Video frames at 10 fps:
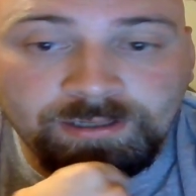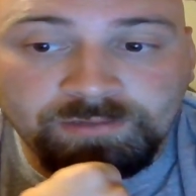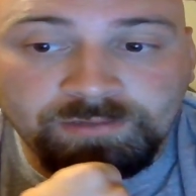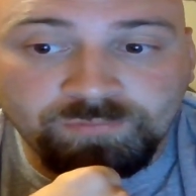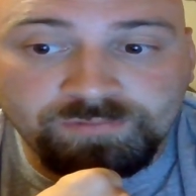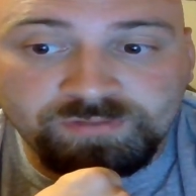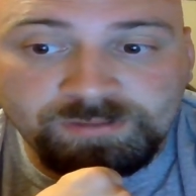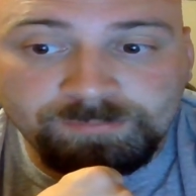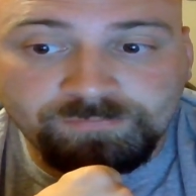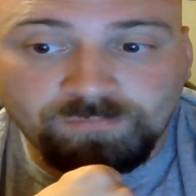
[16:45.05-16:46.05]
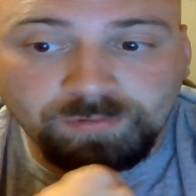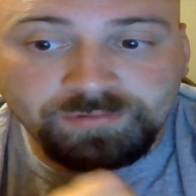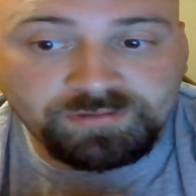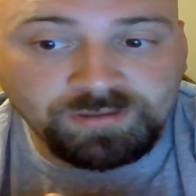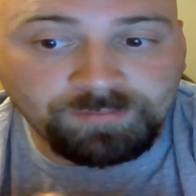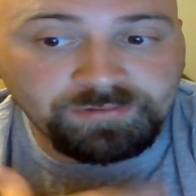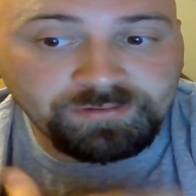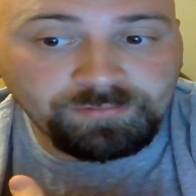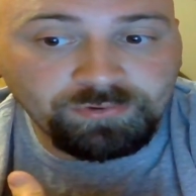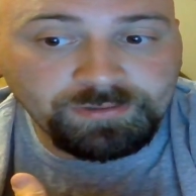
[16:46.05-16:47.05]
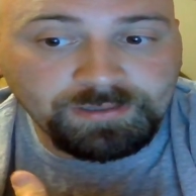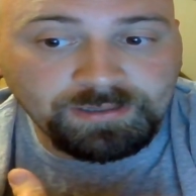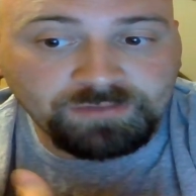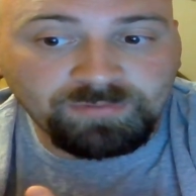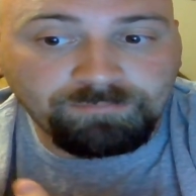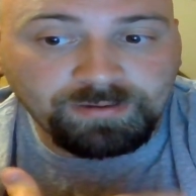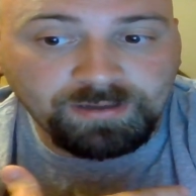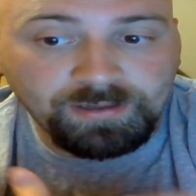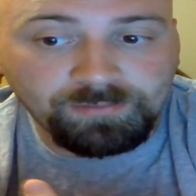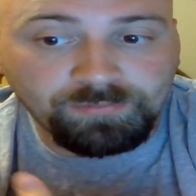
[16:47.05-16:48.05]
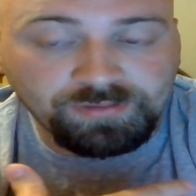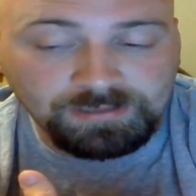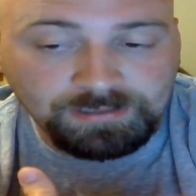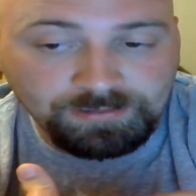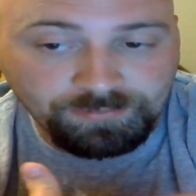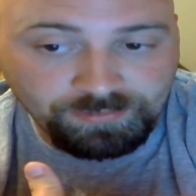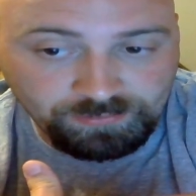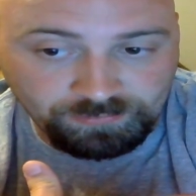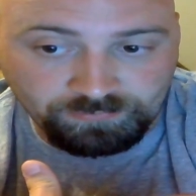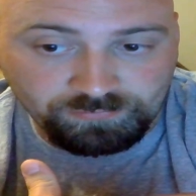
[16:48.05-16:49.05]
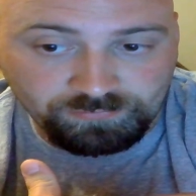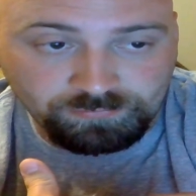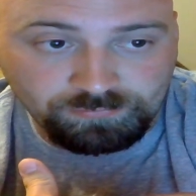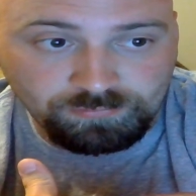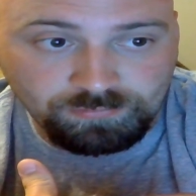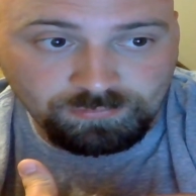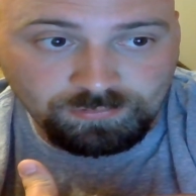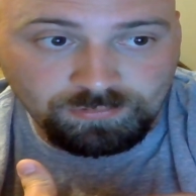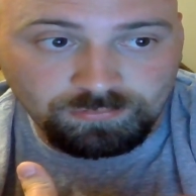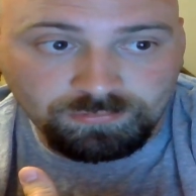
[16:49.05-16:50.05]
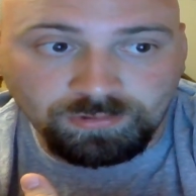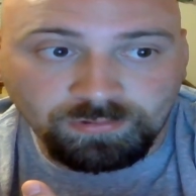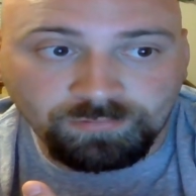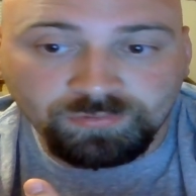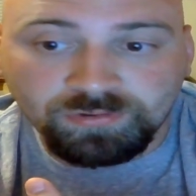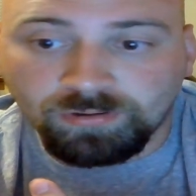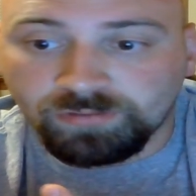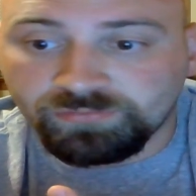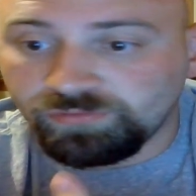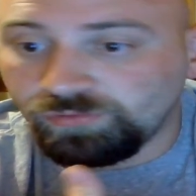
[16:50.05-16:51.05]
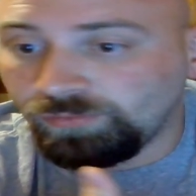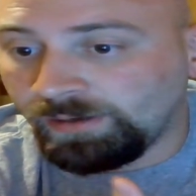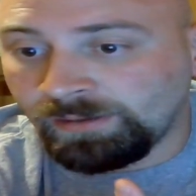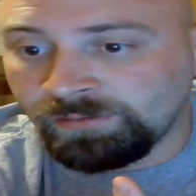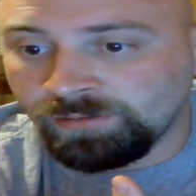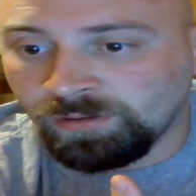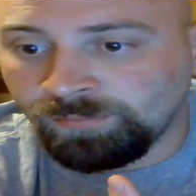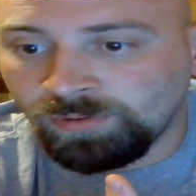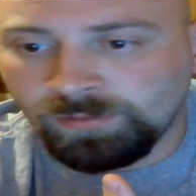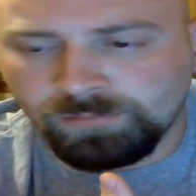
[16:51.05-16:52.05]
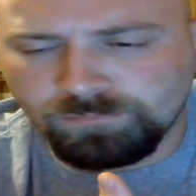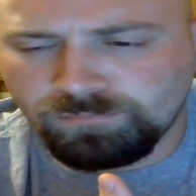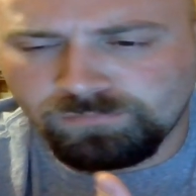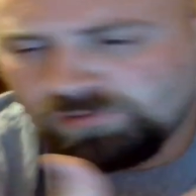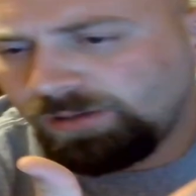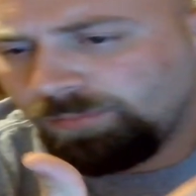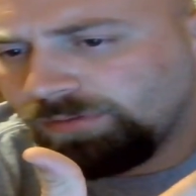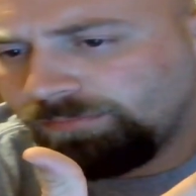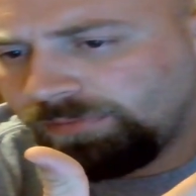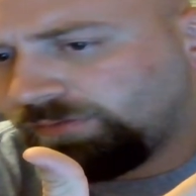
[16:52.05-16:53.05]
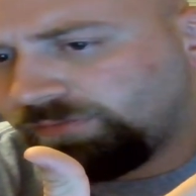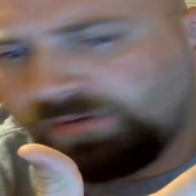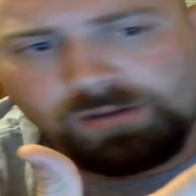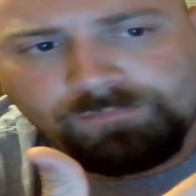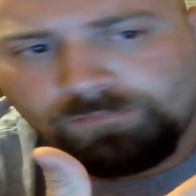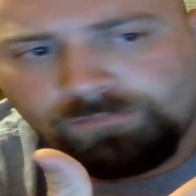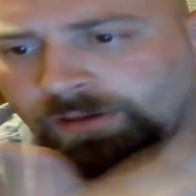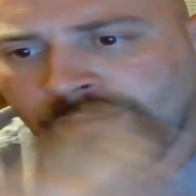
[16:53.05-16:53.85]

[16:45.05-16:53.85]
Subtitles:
As we have seen before, WWE has been petty with a lot of things in regards to AEW, and same can be said for